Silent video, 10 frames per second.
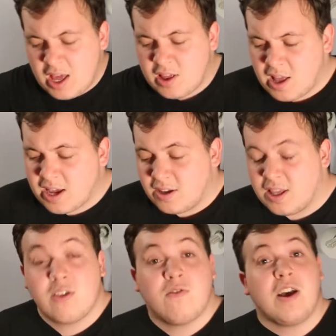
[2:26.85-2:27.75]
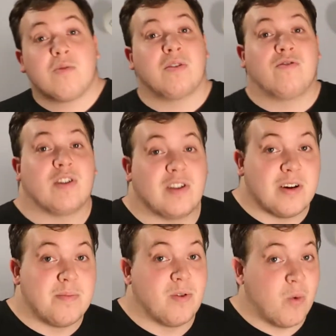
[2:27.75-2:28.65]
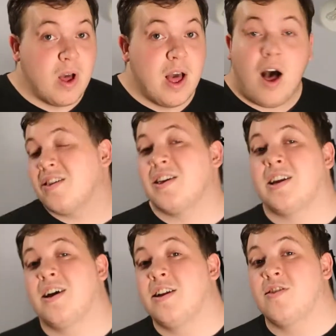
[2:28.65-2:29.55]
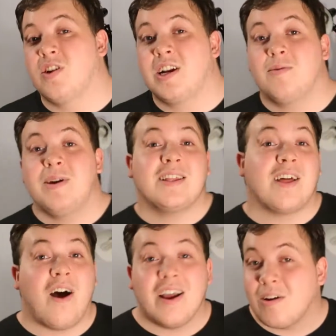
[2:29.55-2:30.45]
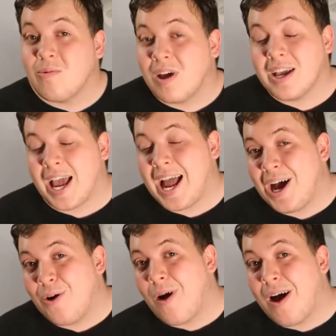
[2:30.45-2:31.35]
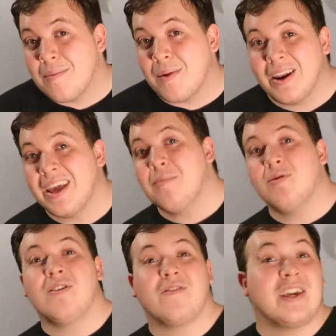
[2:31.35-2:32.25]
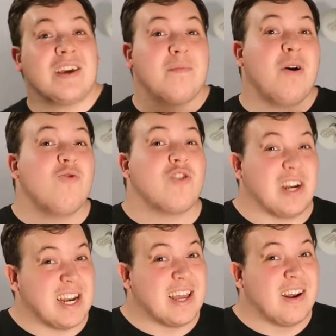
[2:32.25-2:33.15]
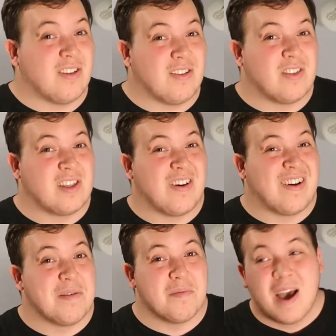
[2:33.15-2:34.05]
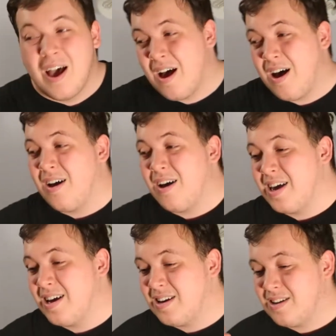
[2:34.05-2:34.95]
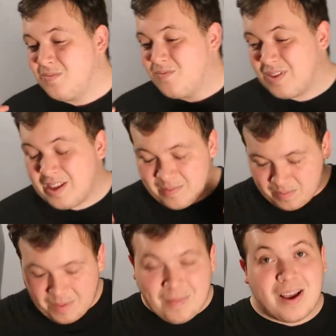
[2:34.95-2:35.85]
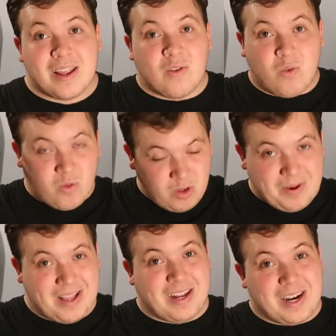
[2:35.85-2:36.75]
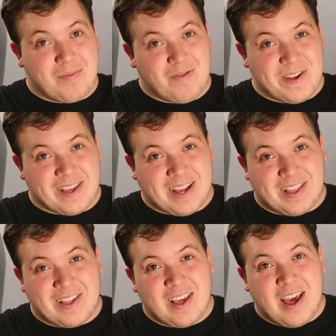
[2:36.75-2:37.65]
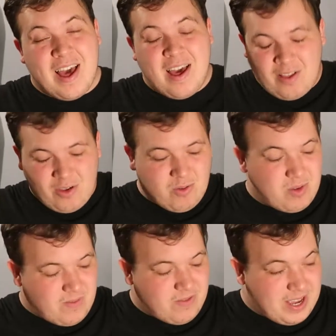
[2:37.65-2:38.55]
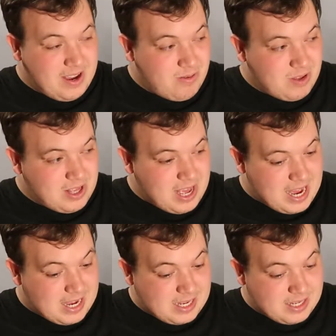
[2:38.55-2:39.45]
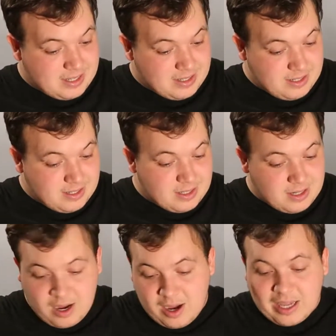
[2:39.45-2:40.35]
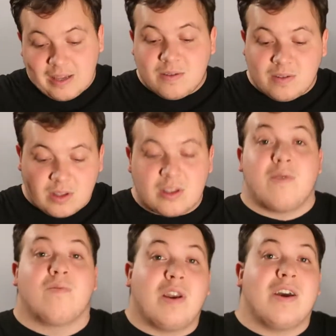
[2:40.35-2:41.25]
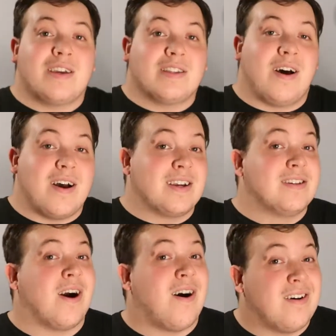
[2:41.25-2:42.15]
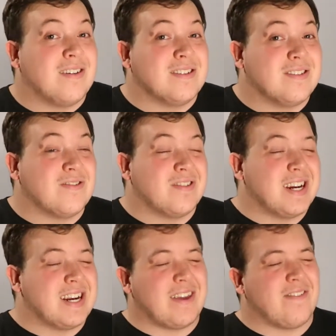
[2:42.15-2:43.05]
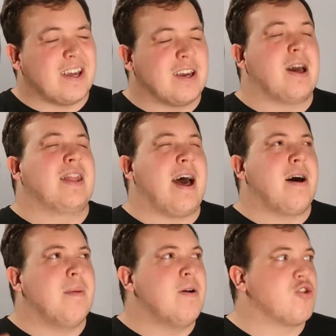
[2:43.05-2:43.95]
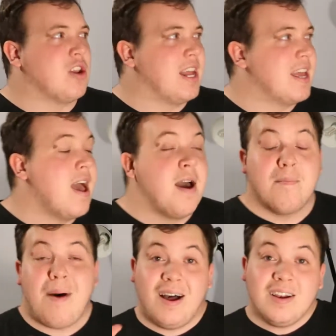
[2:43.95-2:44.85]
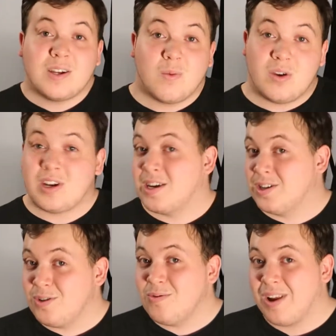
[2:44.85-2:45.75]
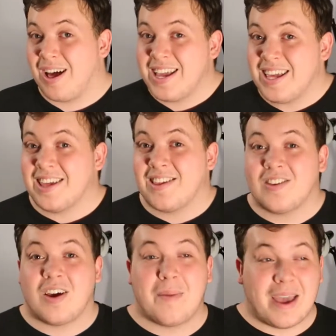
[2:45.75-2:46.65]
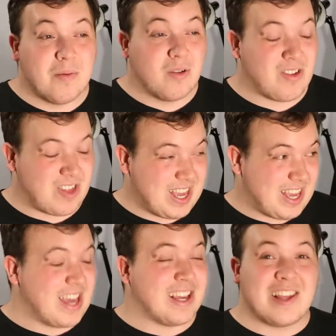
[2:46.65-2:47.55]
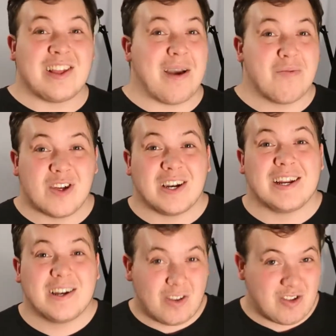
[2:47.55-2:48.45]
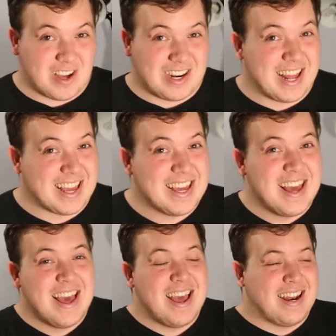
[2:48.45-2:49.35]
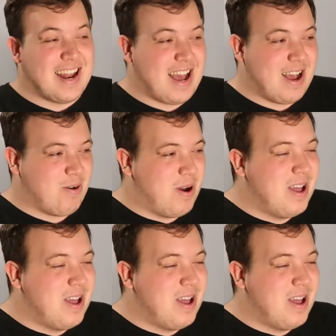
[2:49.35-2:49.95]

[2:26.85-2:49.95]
Like this first one, for example. I said earlier on in the week that I don't like how I'm unable to think emotionally a lot of the time. My mind automatically presets to something else, and I don't like that I can't really think that emotionally. But what I do like is that I'm able to think exceptionally logically. Now,